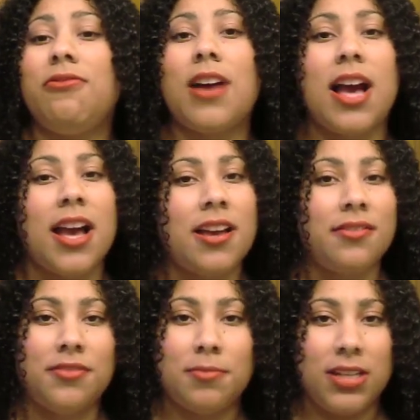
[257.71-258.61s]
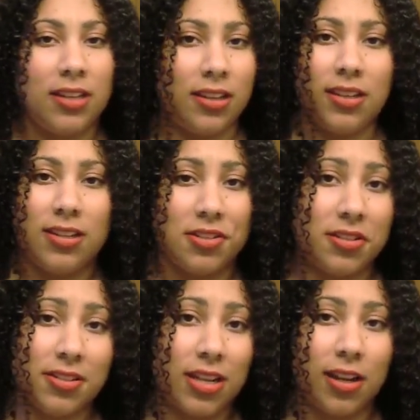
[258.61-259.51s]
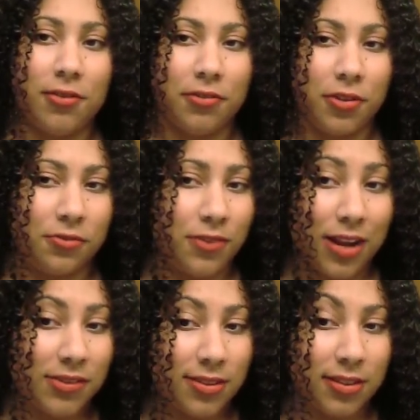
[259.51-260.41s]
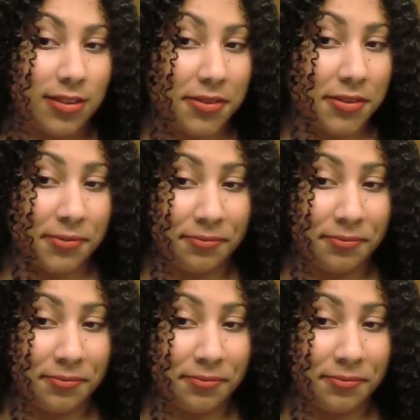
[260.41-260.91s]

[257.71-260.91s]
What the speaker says: five Dominican conditioners I could review. Five or six.